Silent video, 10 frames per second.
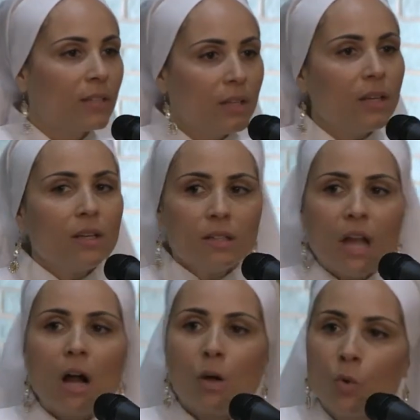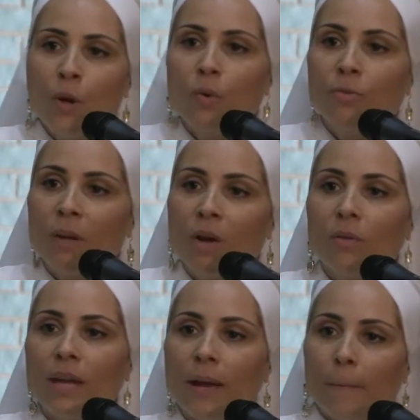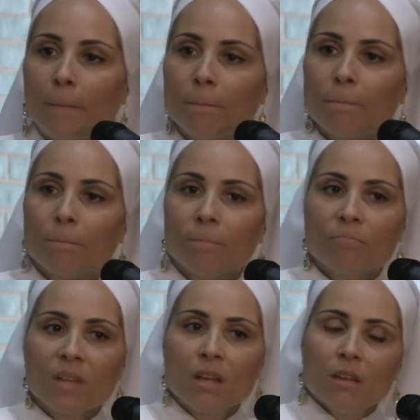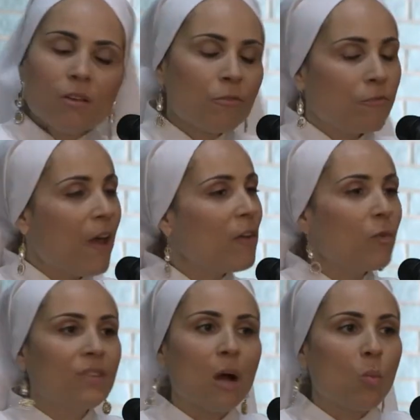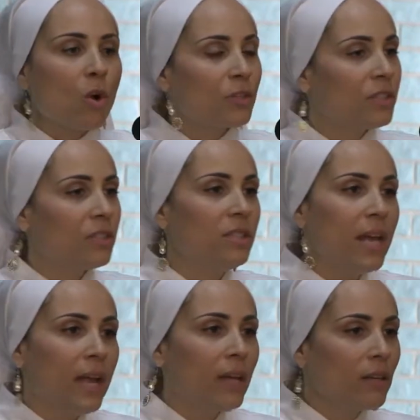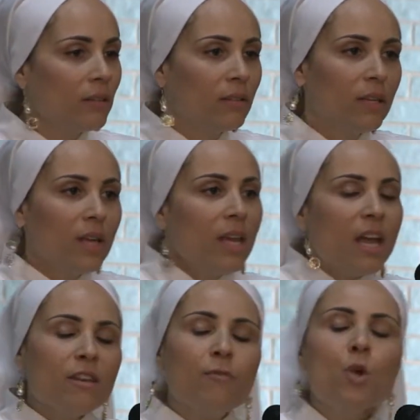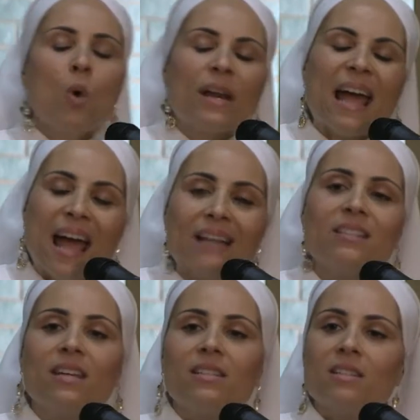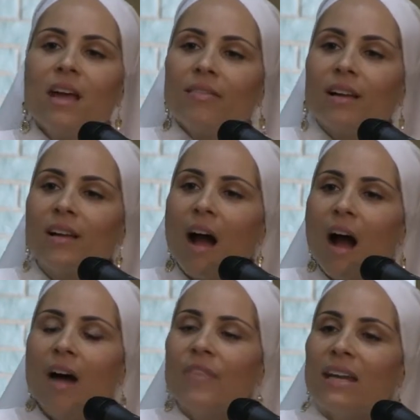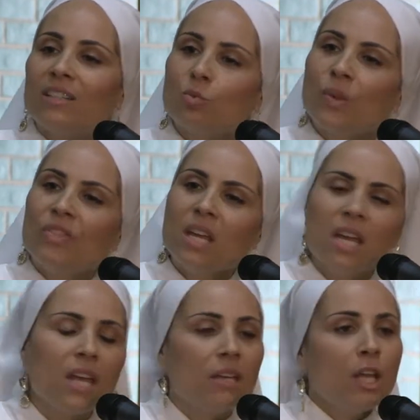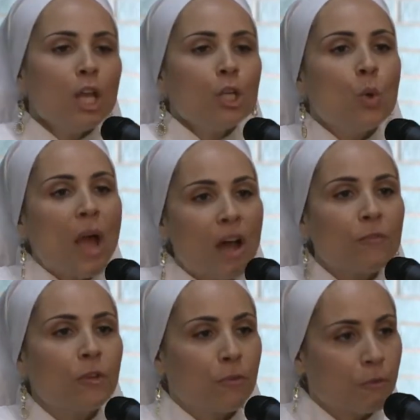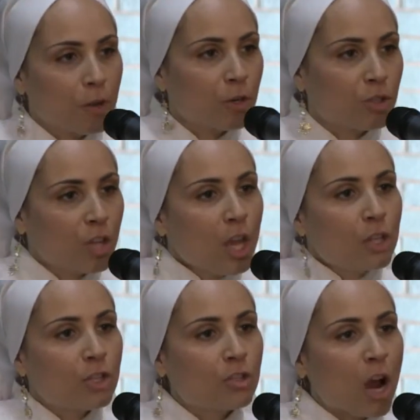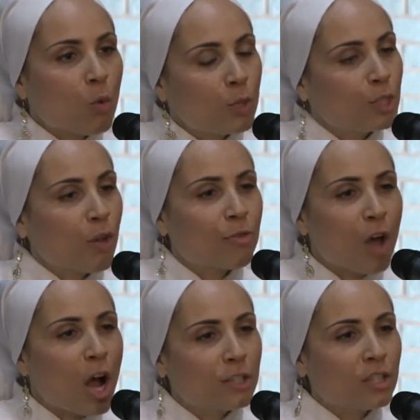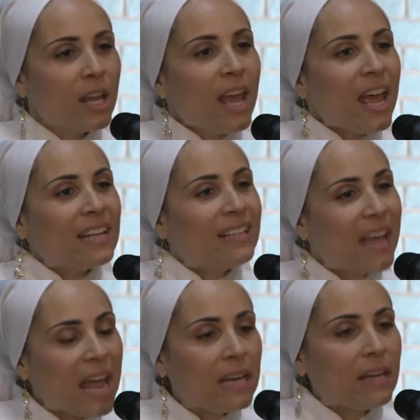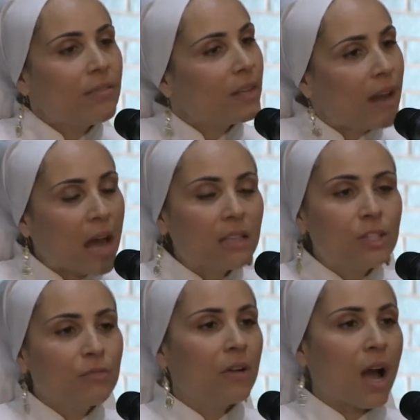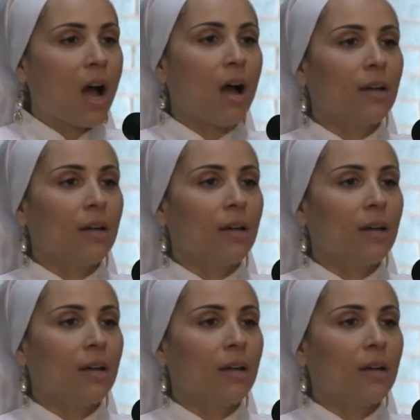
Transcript: Yes, y'all agree with me on that? Yes, faith without works is dead. And if you want to access the God that is within, you have to first start with your thoughts and gaining the knowledge of God.